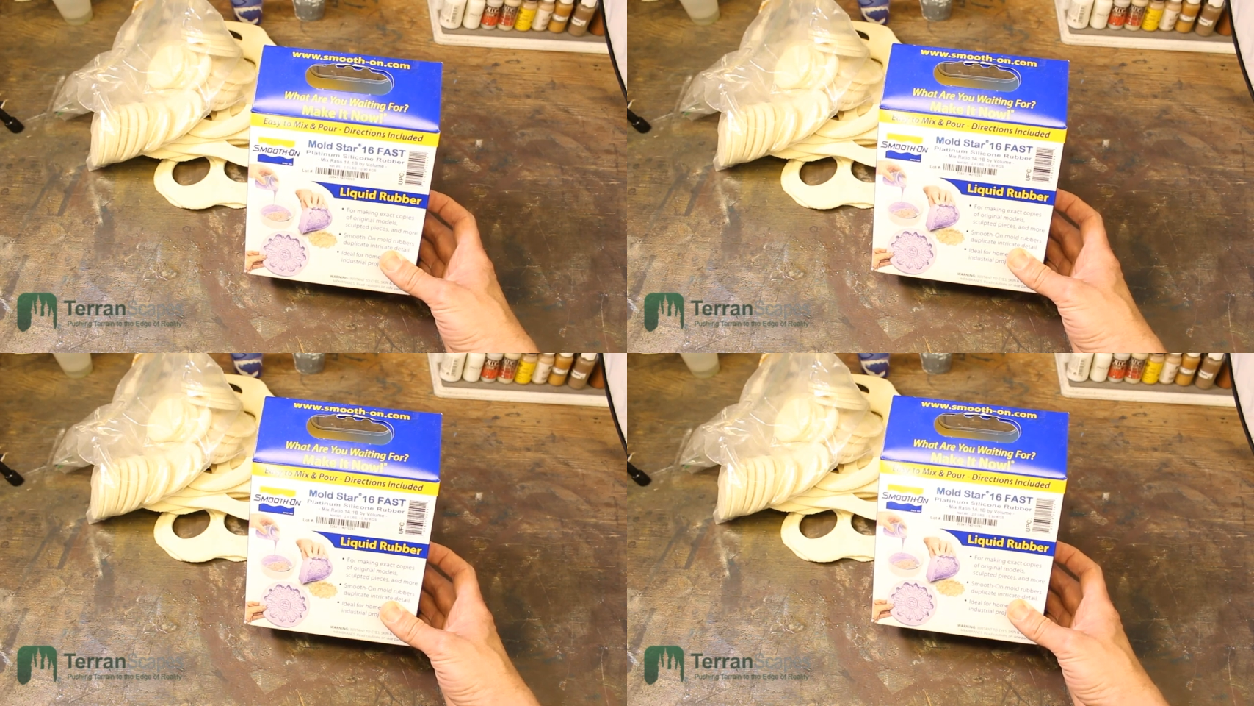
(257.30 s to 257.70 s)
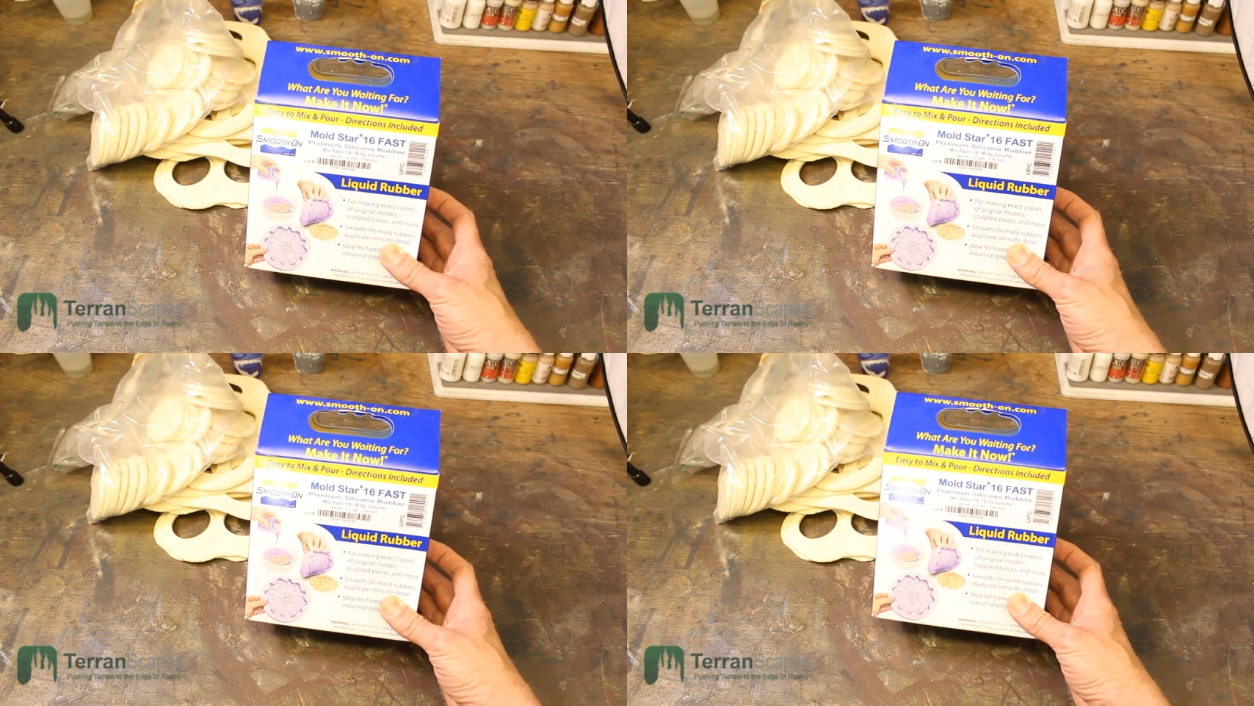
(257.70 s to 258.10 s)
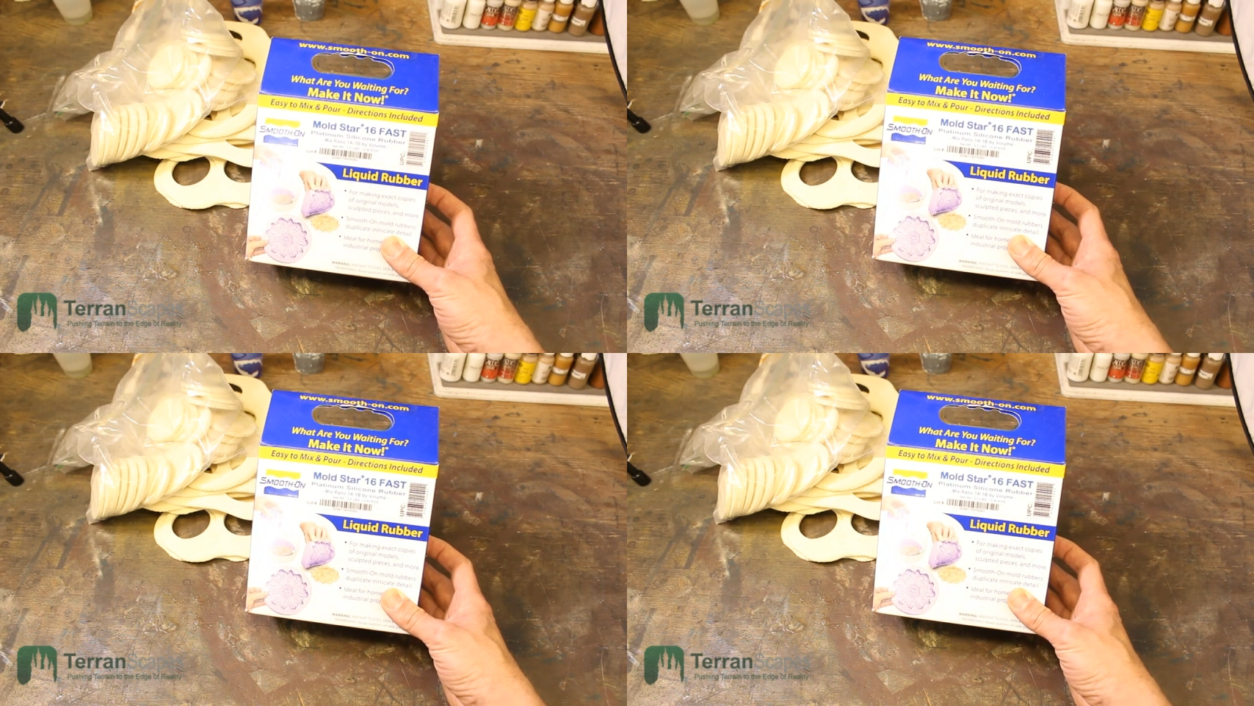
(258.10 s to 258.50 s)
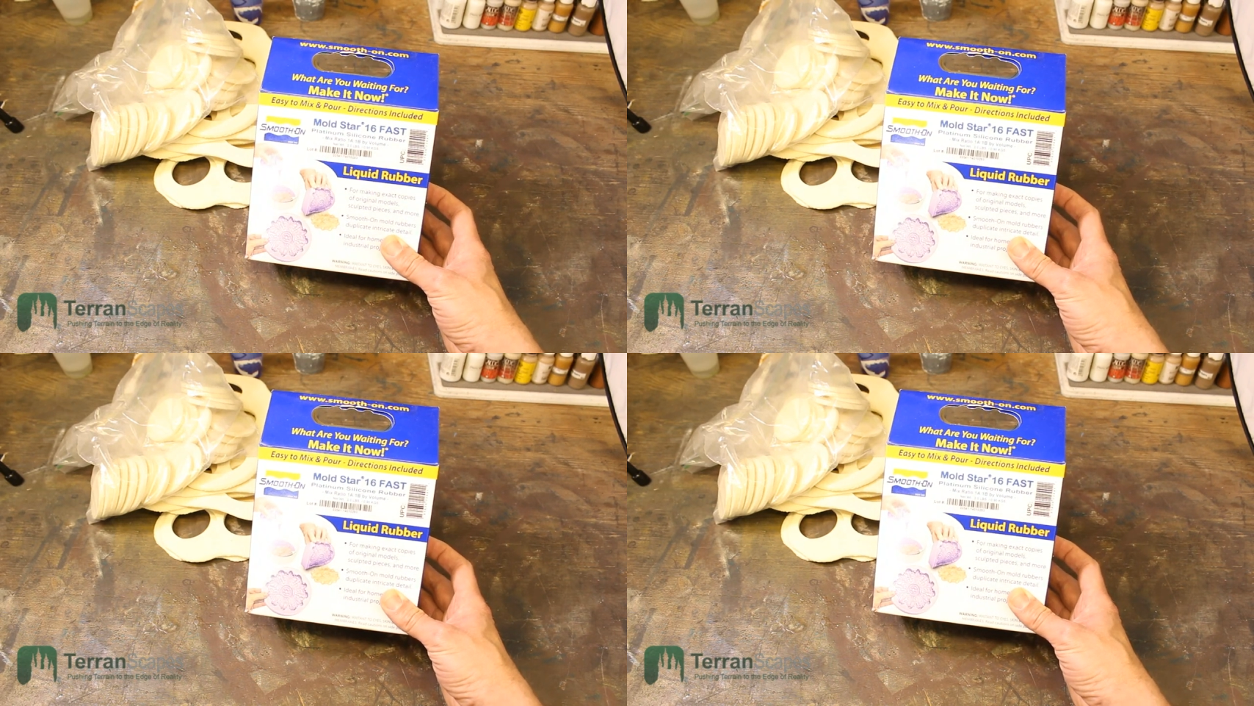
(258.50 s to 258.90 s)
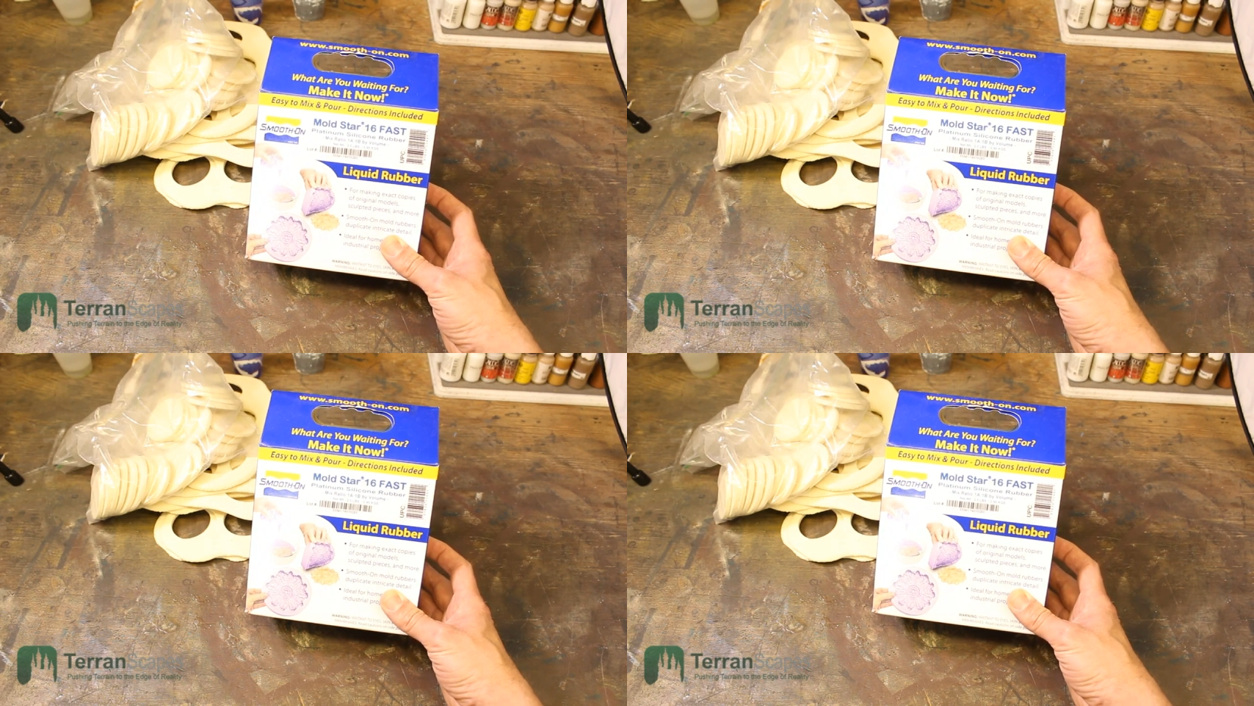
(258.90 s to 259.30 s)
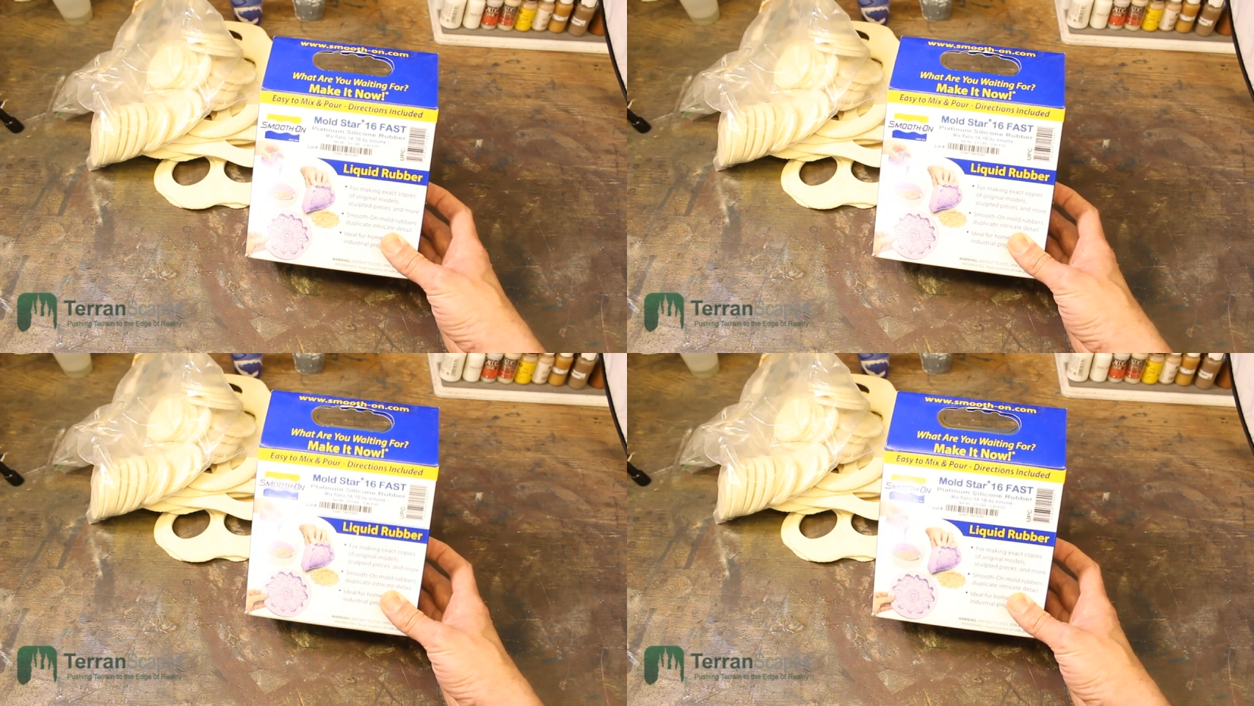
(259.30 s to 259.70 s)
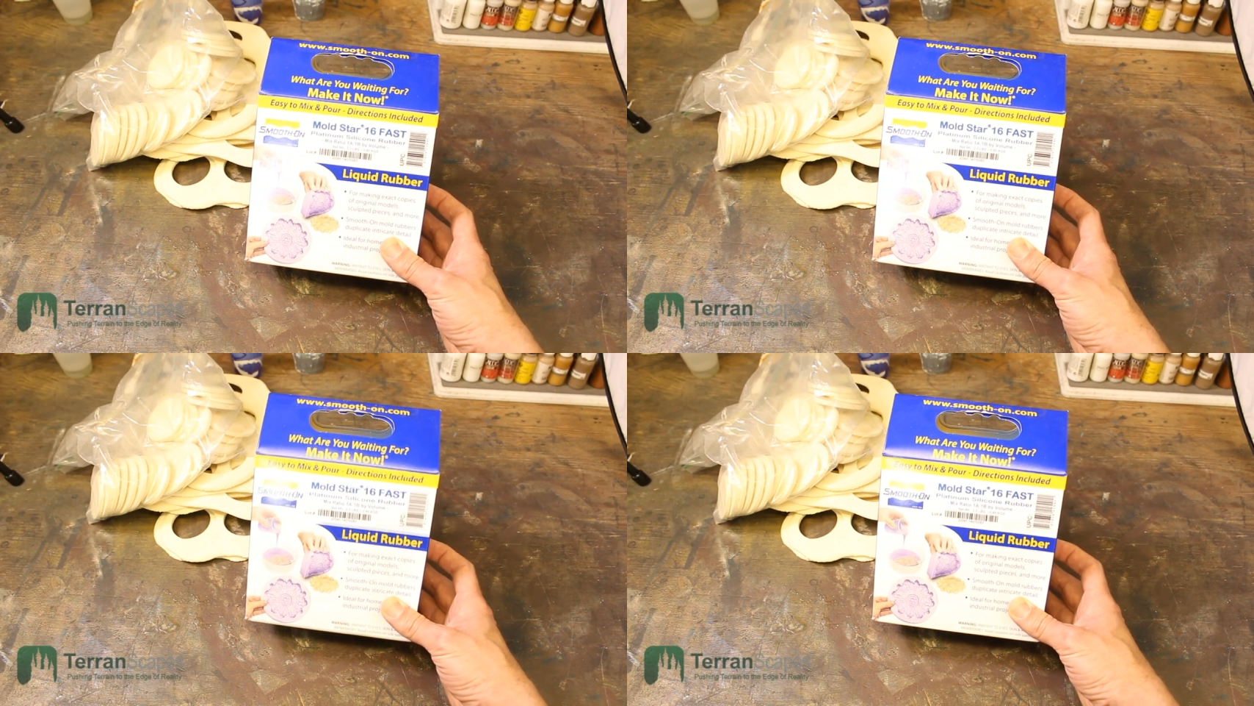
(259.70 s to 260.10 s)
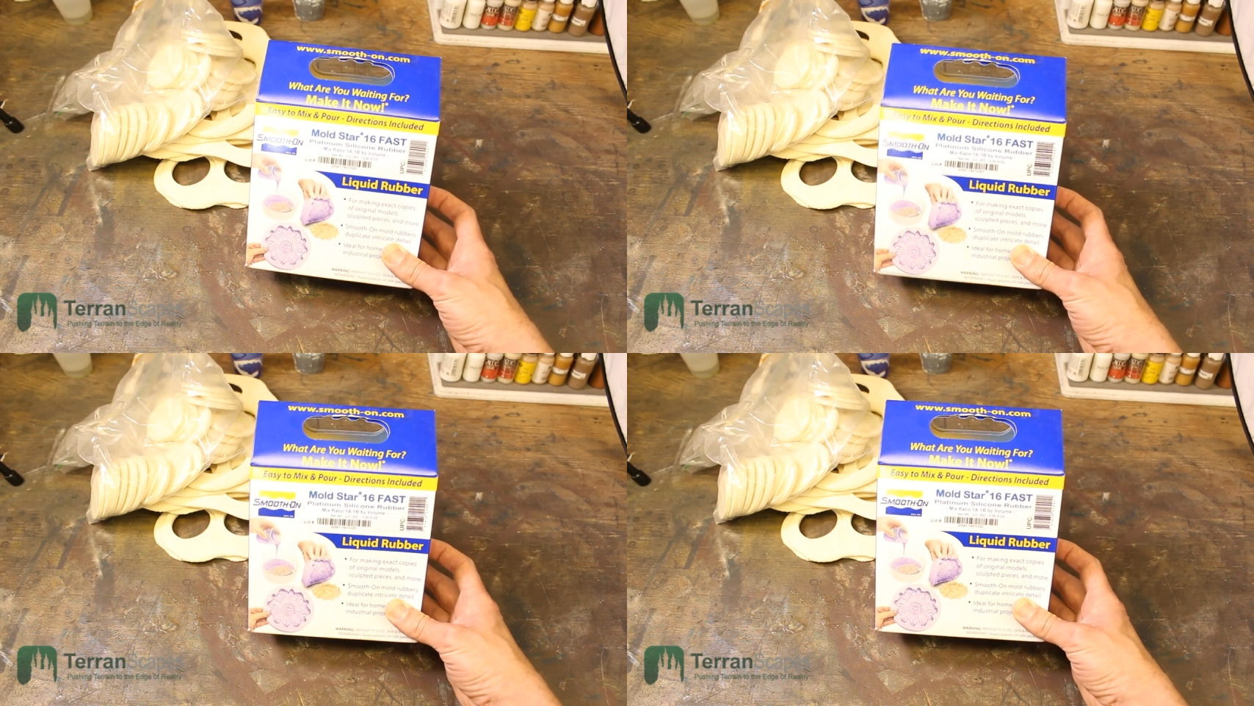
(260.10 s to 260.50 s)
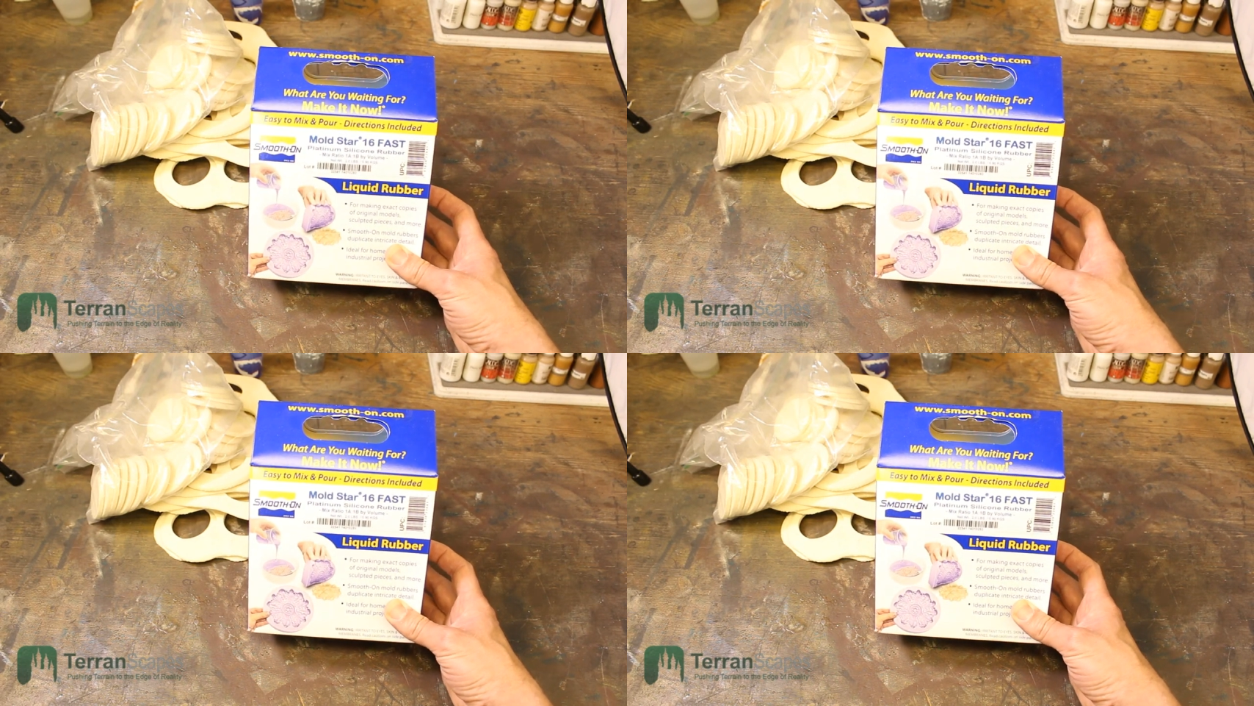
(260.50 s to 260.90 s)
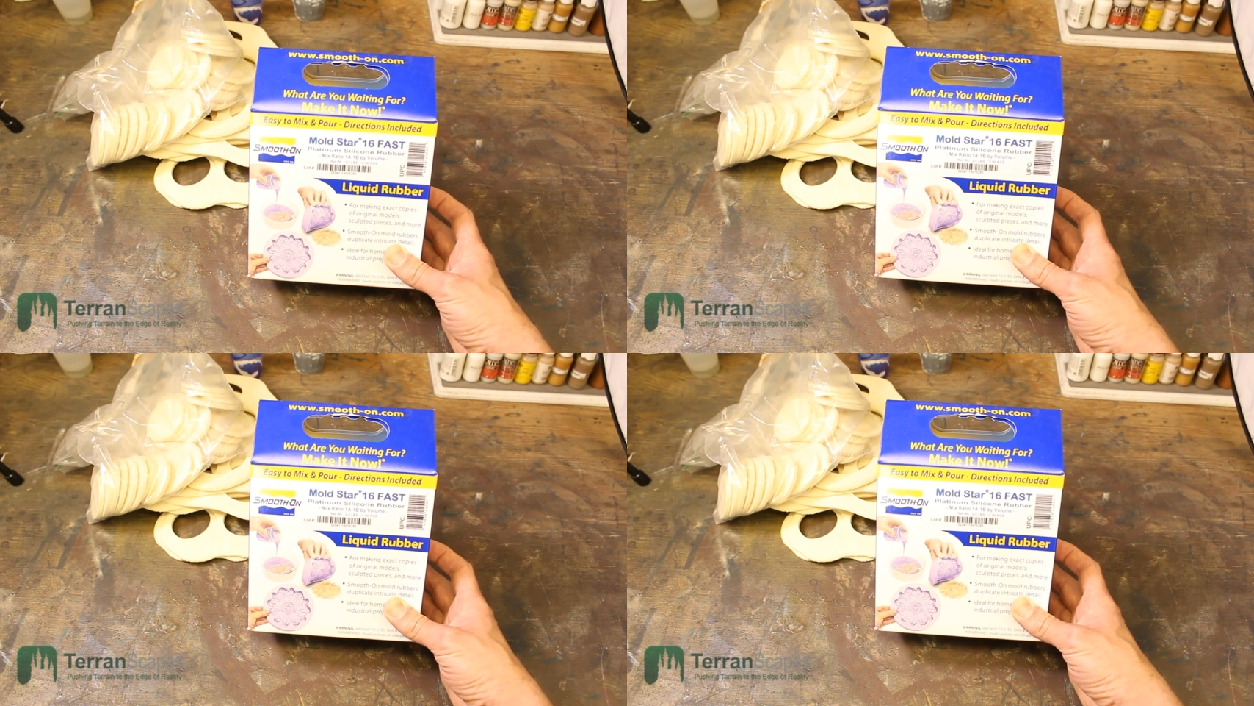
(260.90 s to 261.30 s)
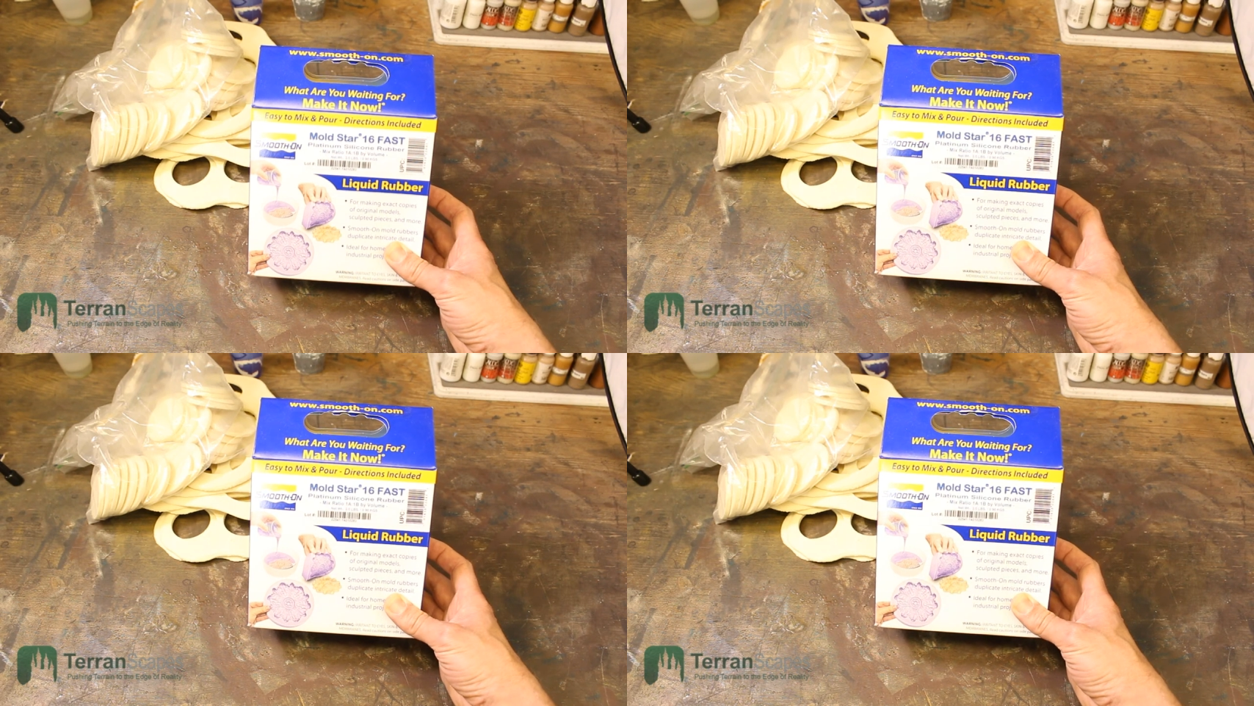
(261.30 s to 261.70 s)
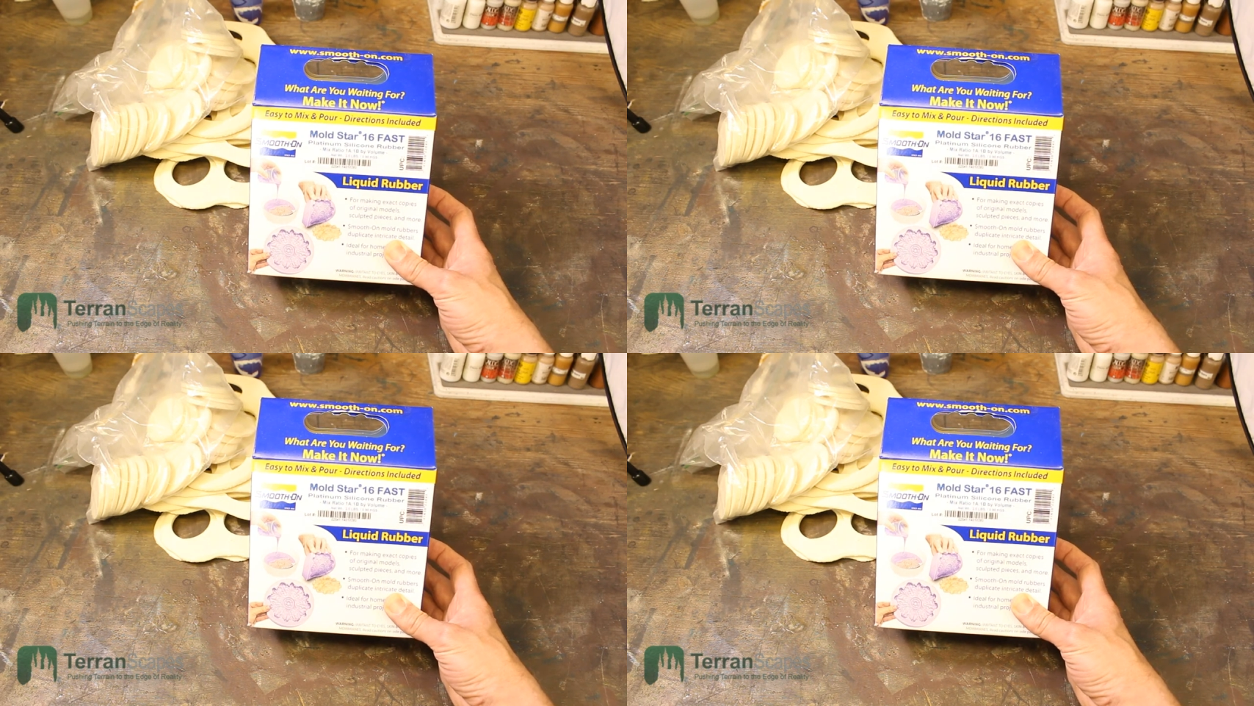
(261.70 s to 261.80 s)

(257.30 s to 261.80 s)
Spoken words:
No face is visible, so there are no lips to read.